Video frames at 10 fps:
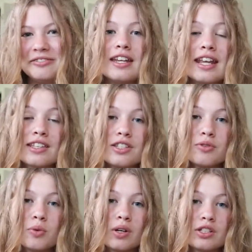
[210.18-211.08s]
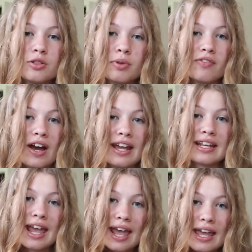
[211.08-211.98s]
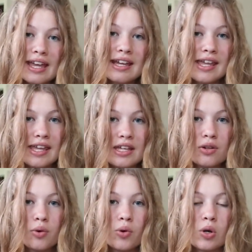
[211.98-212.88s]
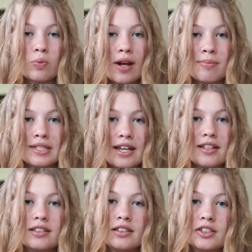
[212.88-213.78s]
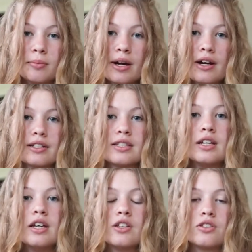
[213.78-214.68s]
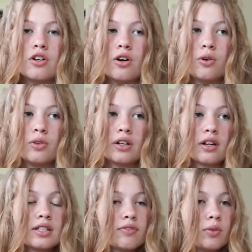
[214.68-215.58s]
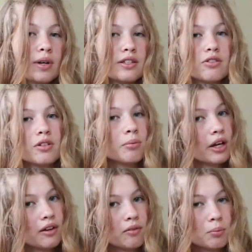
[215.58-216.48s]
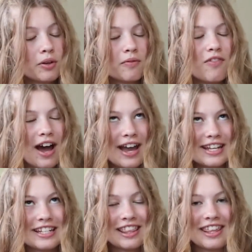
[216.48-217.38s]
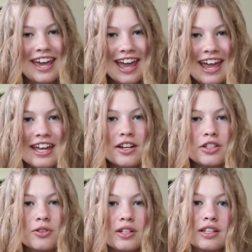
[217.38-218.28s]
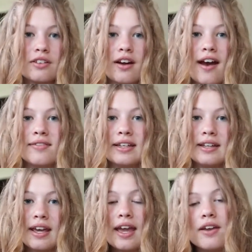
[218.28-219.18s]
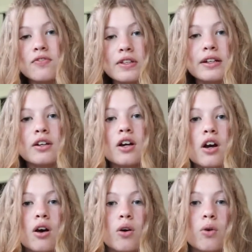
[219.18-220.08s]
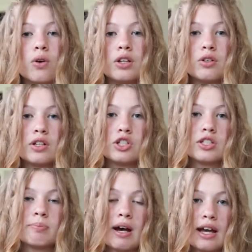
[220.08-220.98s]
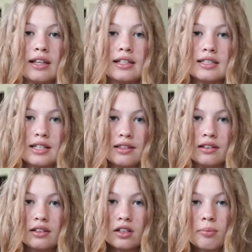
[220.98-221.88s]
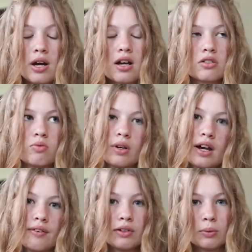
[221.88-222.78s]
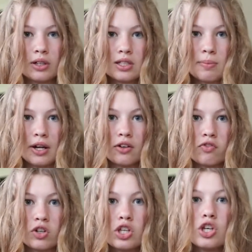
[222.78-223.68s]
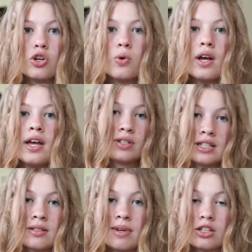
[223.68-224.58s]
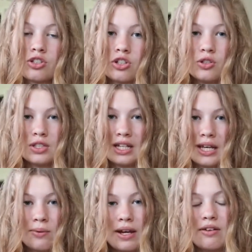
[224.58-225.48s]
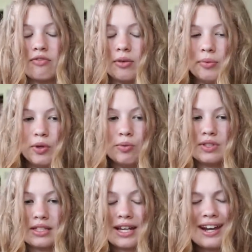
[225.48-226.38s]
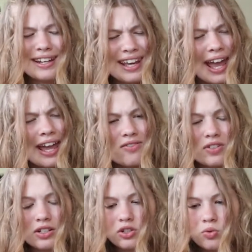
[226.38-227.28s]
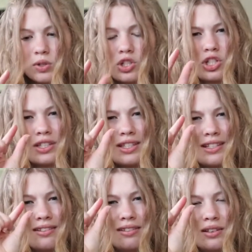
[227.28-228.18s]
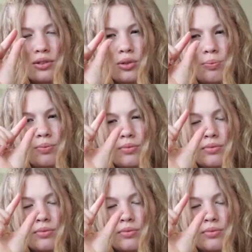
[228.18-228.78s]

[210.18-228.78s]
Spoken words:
Next, you will want to provide hay in or right beside the litter box. So there are different ways you can provide the hay. You can either have it in a hay feeder or you can just pile it in the litter box, whatever works better for you. You need to make sure you stay away from those tiny hay feeders with just these little